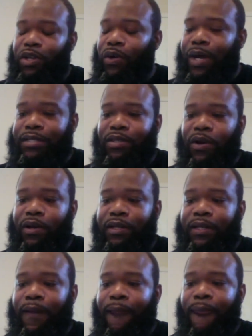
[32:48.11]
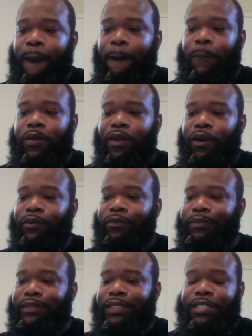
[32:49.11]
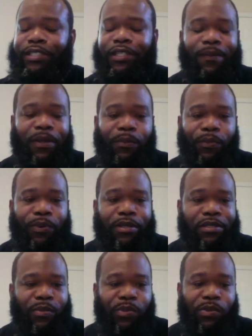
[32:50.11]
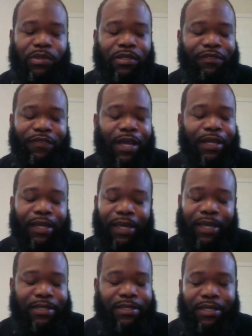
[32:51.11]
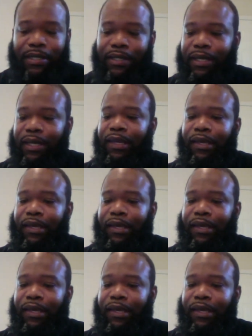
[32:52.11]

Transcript: I started, teaching him the principles of finance and